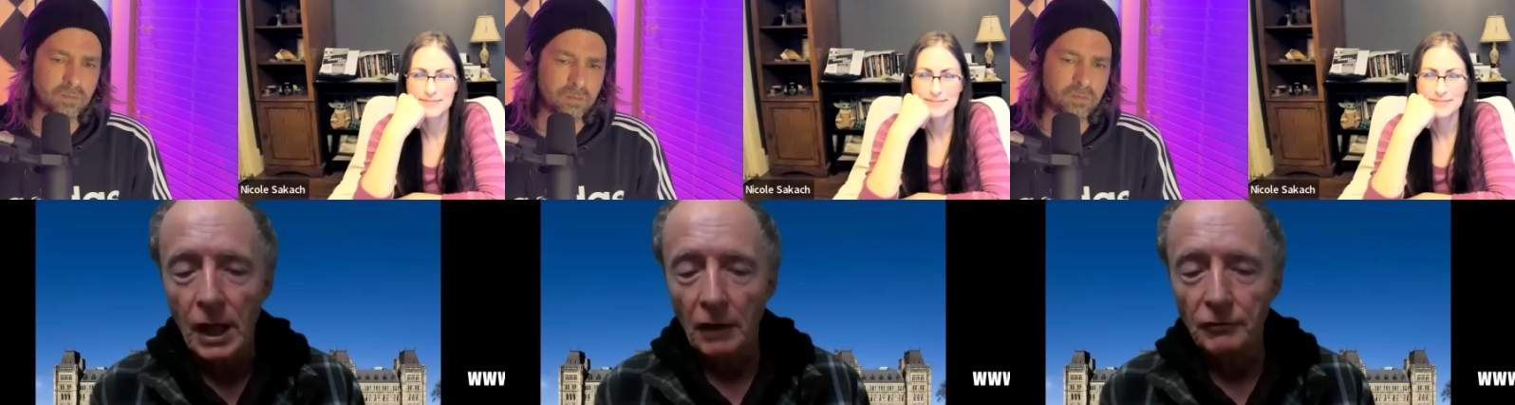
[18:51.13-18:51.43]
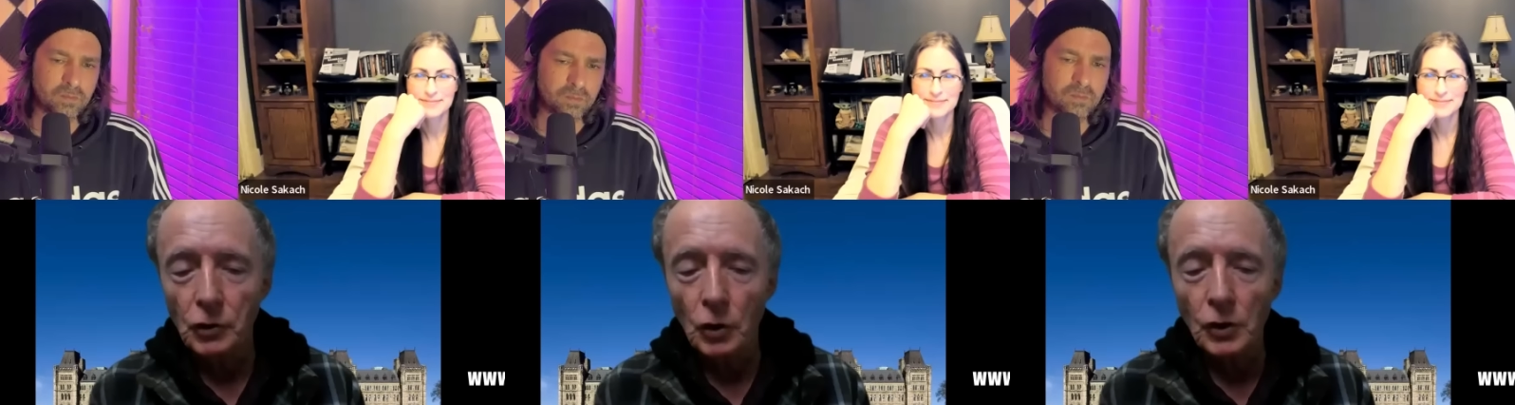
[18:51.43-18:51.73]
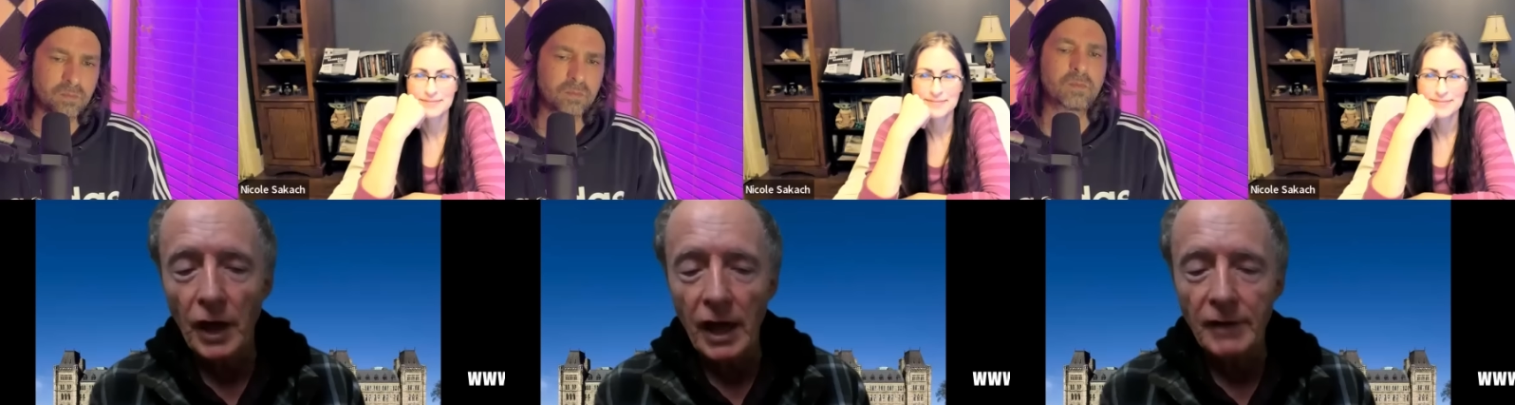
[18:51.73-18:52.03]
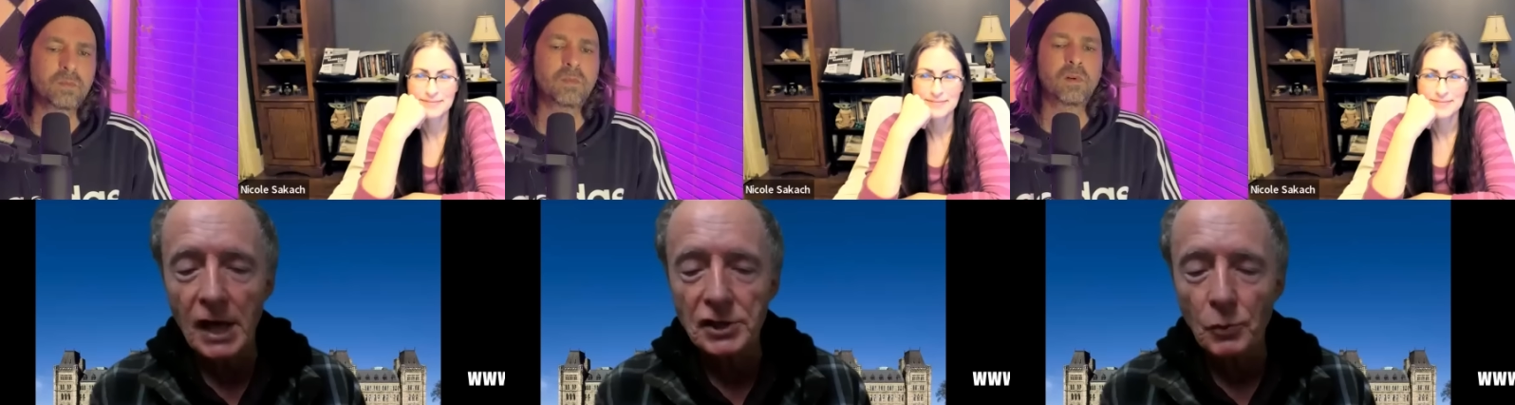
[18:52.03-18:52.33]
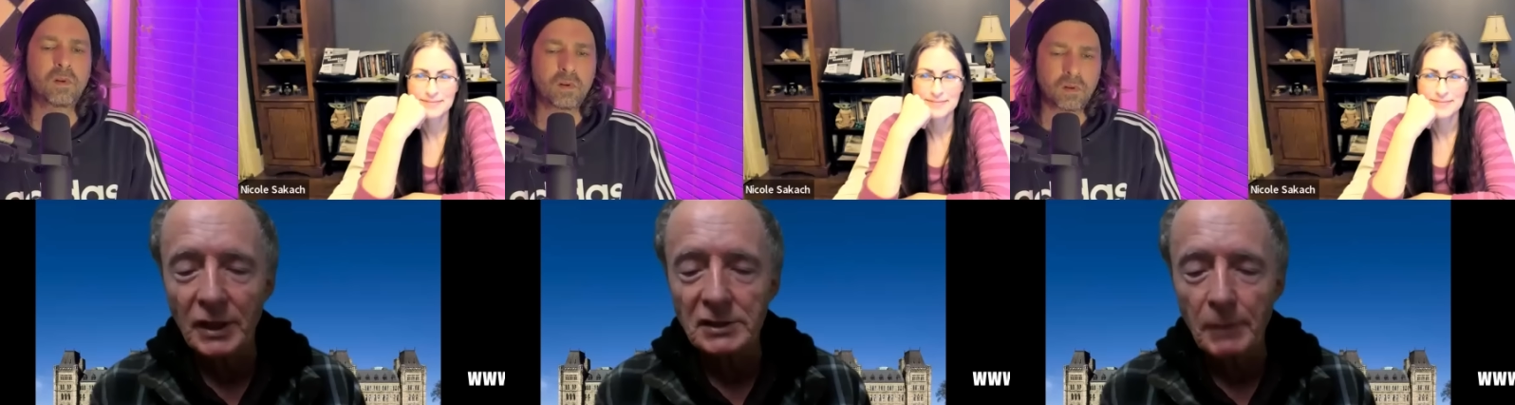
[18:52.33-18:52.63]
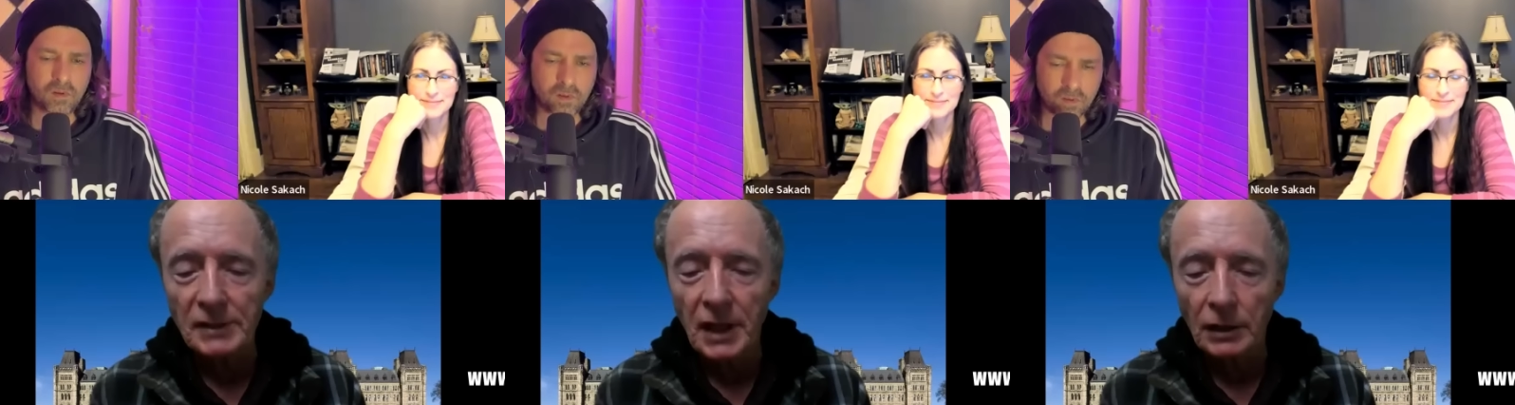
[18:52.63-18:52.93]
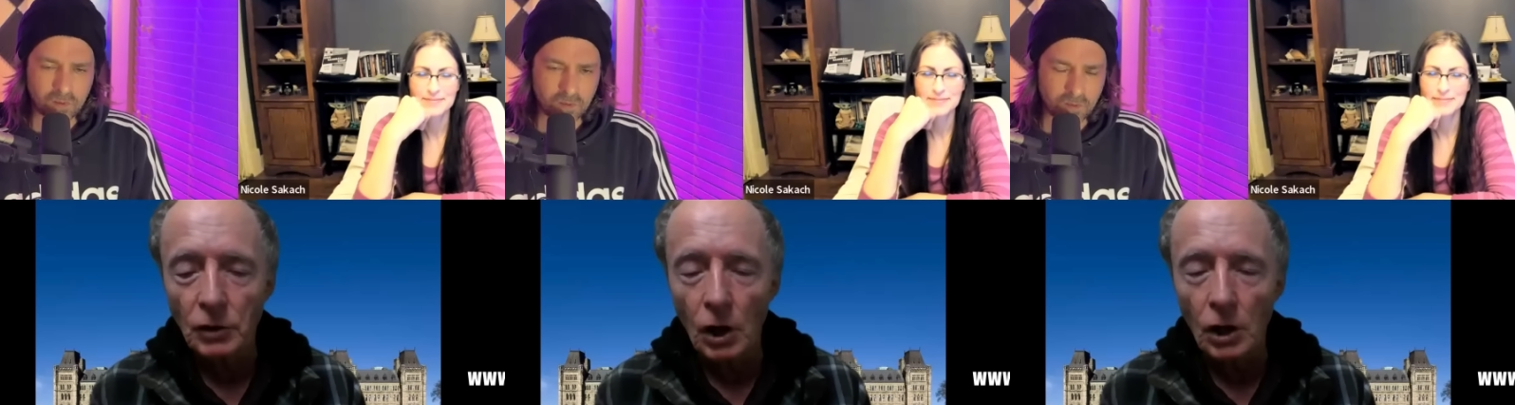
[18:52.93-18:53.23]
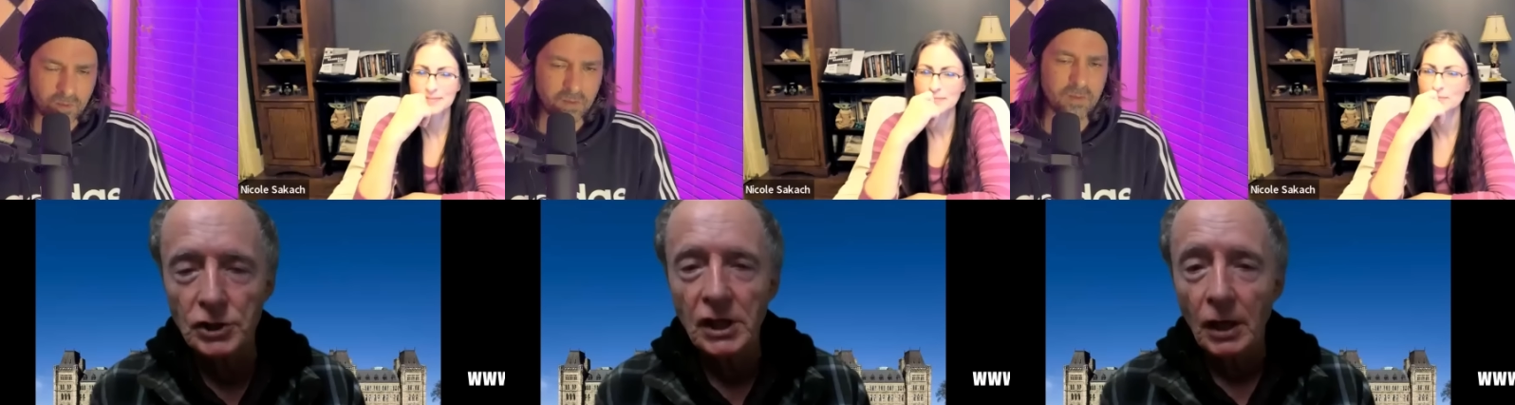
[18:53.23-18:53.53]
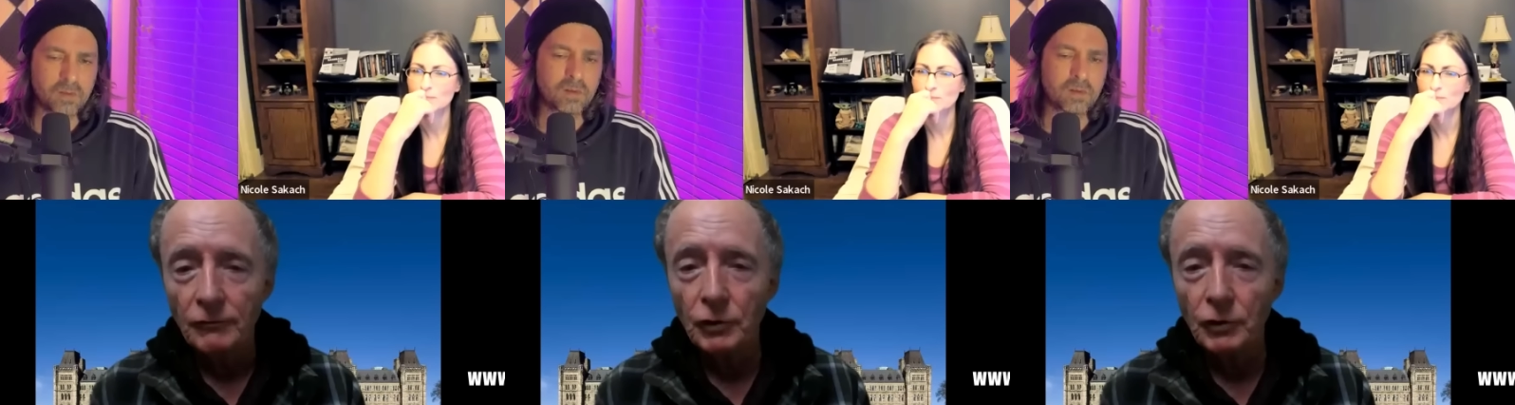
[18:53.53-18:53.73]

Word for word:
Speaker 1: And if you go to Aviation Week and Space Technology,